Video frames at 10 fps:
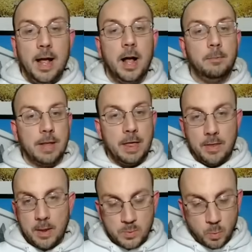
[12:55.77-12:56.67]
I
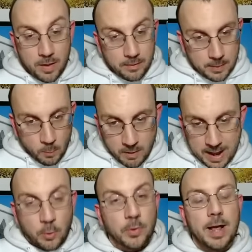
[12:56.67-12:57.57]
thought that was well
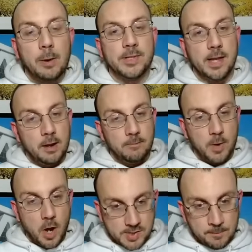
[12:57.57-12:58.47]
handled, I would say, for
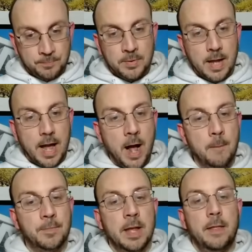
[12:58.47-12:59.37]
the Hawks.
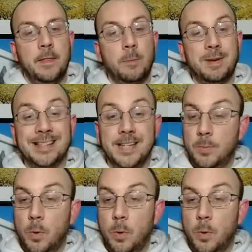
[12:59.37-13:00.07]
They were up 19